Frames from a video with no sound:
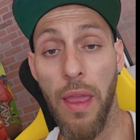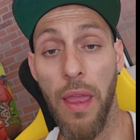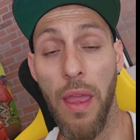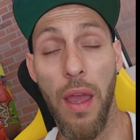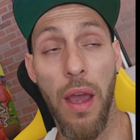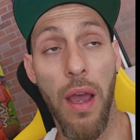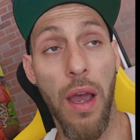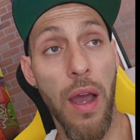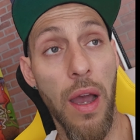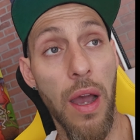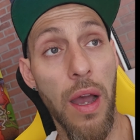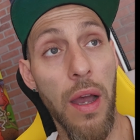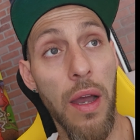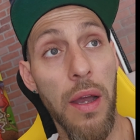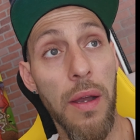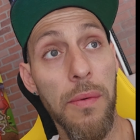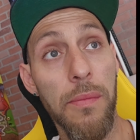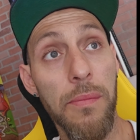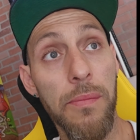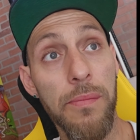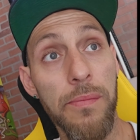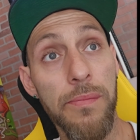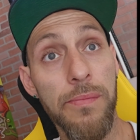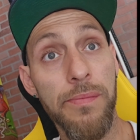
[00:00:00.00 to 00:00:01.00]

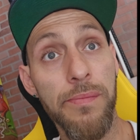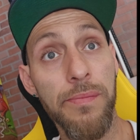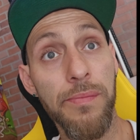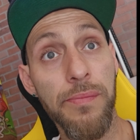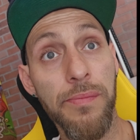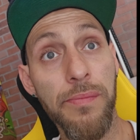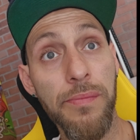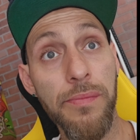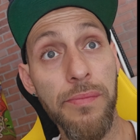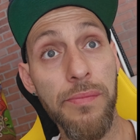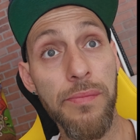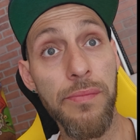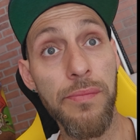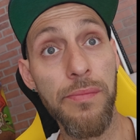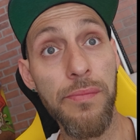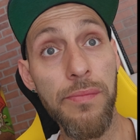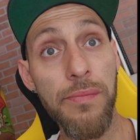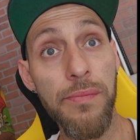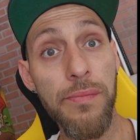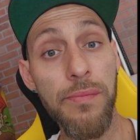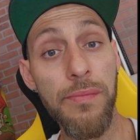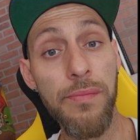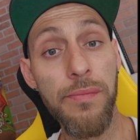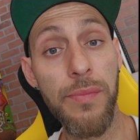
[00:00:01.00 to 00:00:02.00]
You're
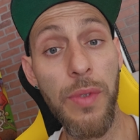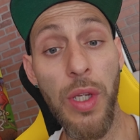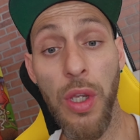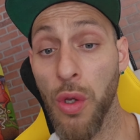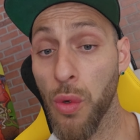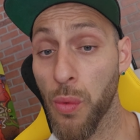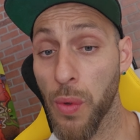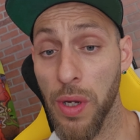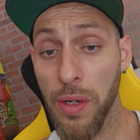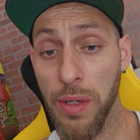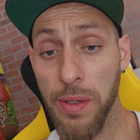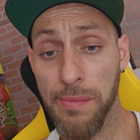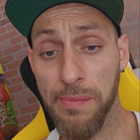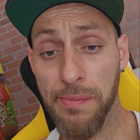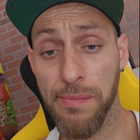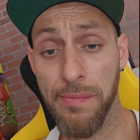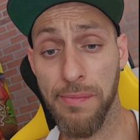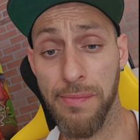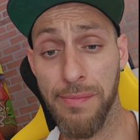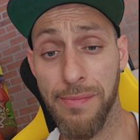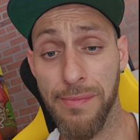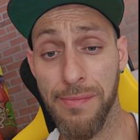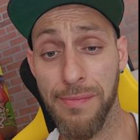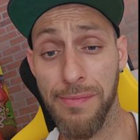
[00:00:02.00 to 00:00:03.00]
welcome.
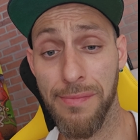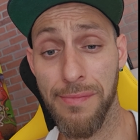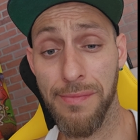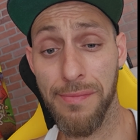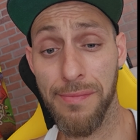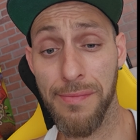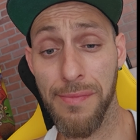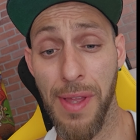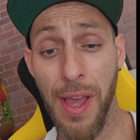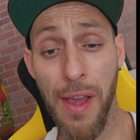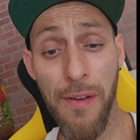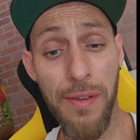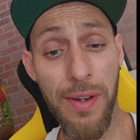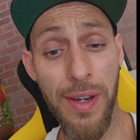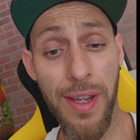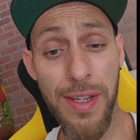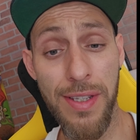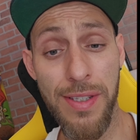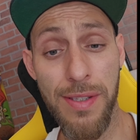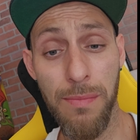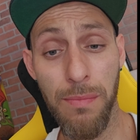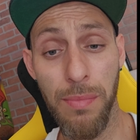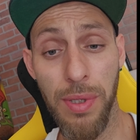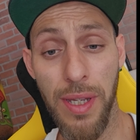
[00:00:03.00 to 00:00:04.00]
Have a
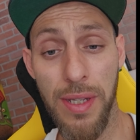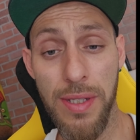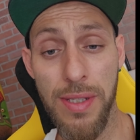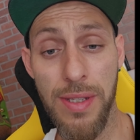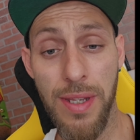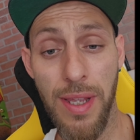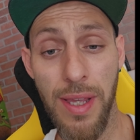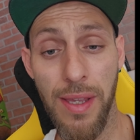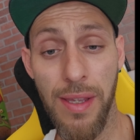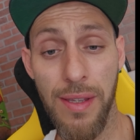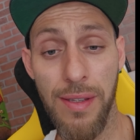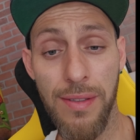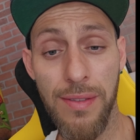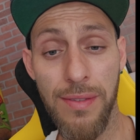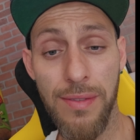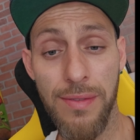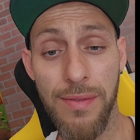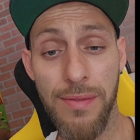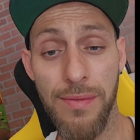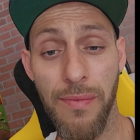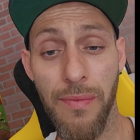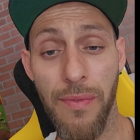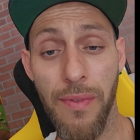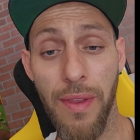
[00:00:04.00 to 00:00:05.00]
nice, blessed day.
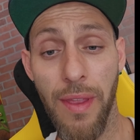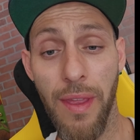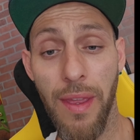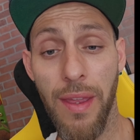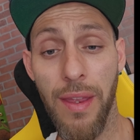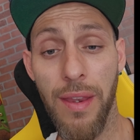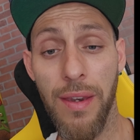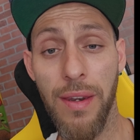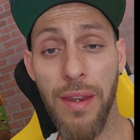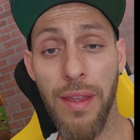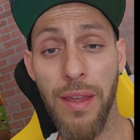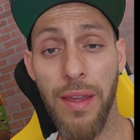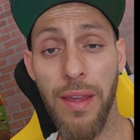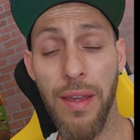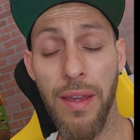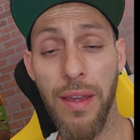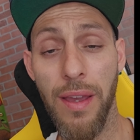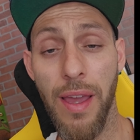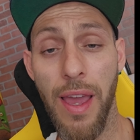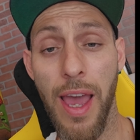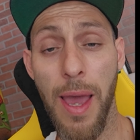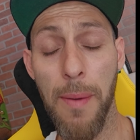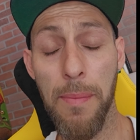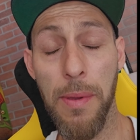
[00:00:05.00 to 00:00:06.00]
And
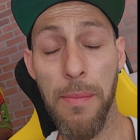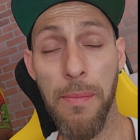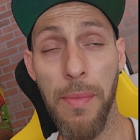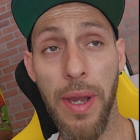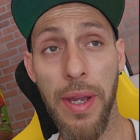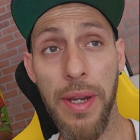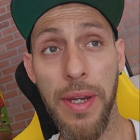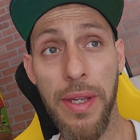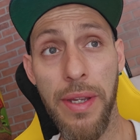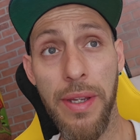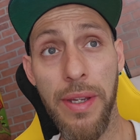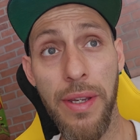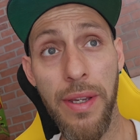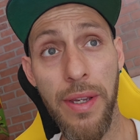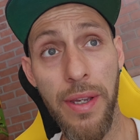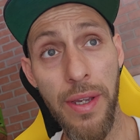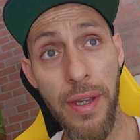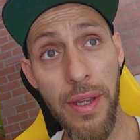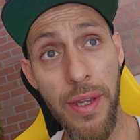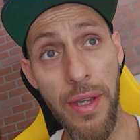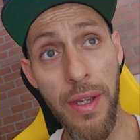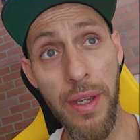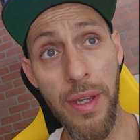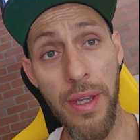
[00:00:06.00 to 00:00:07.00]
happy mining.
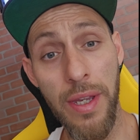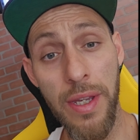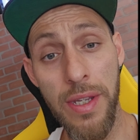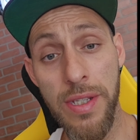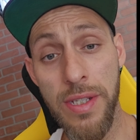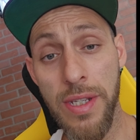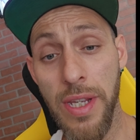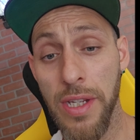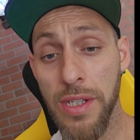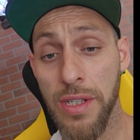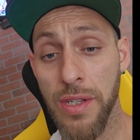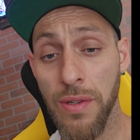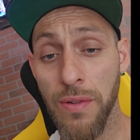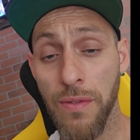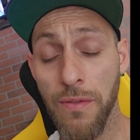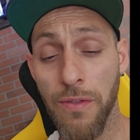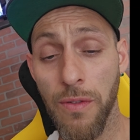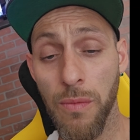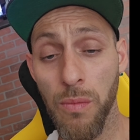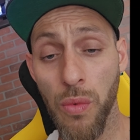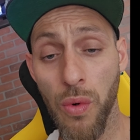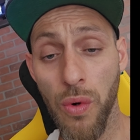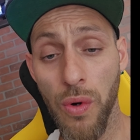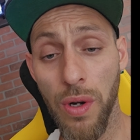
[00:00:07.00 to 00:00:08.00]
Stay tuned for
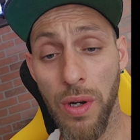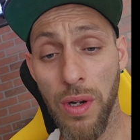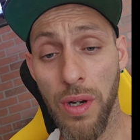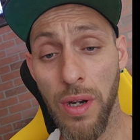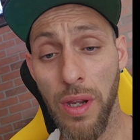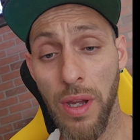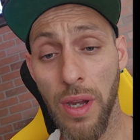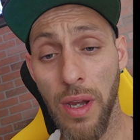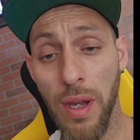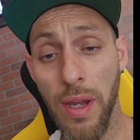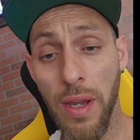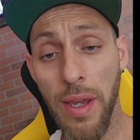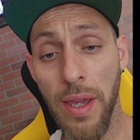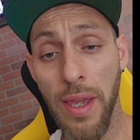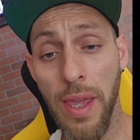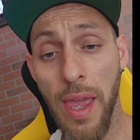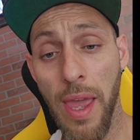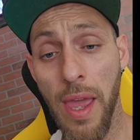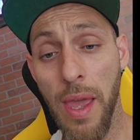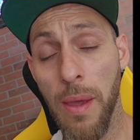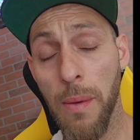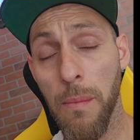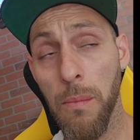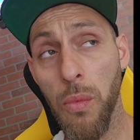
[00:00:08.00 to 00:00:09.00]
more. I
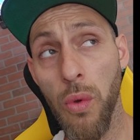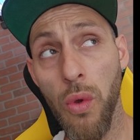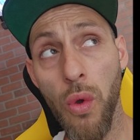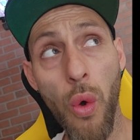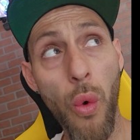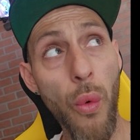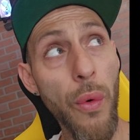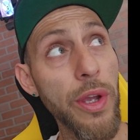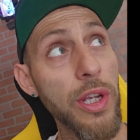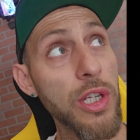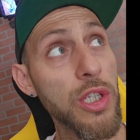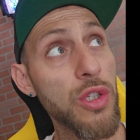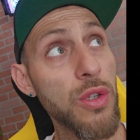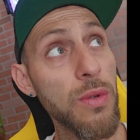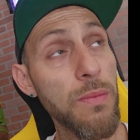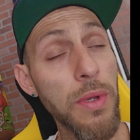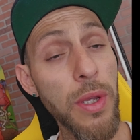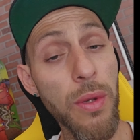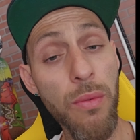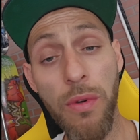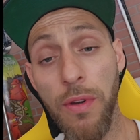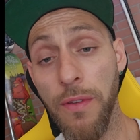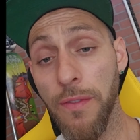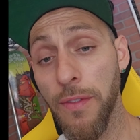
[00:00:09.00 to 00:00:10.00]
am going to be
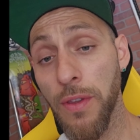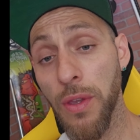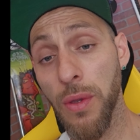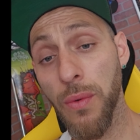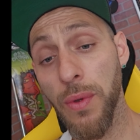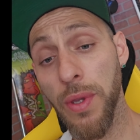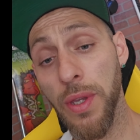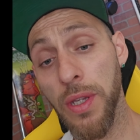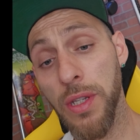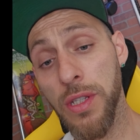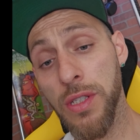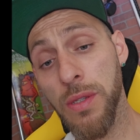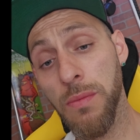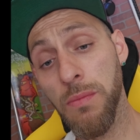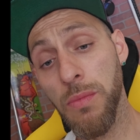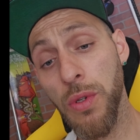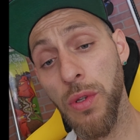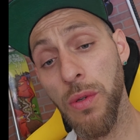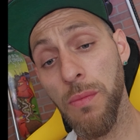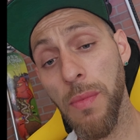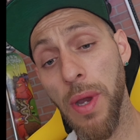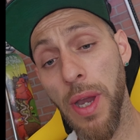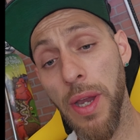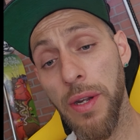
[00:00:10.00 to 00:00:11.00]
reviewing some
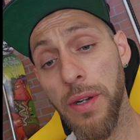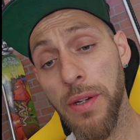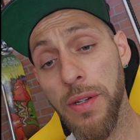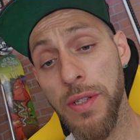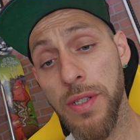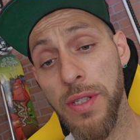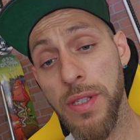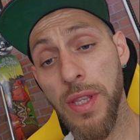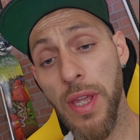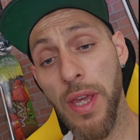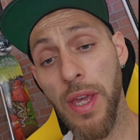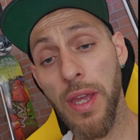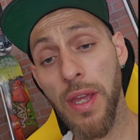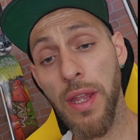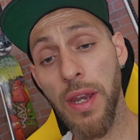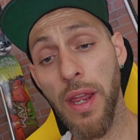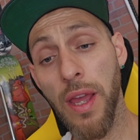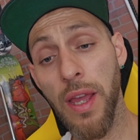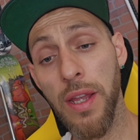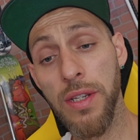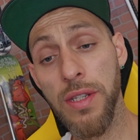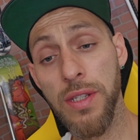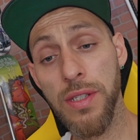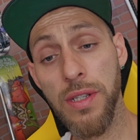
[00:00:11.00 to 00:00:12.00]
new miners that
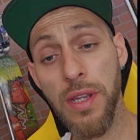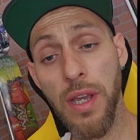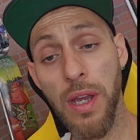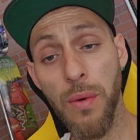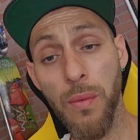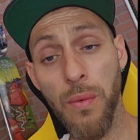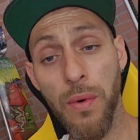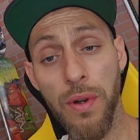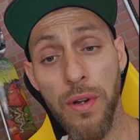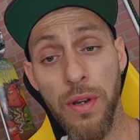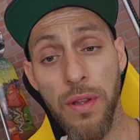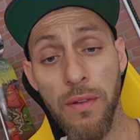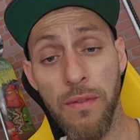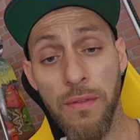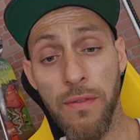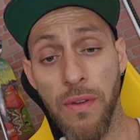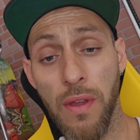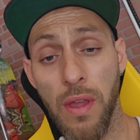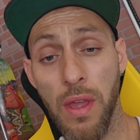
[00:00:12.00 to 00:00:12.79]
I just got word of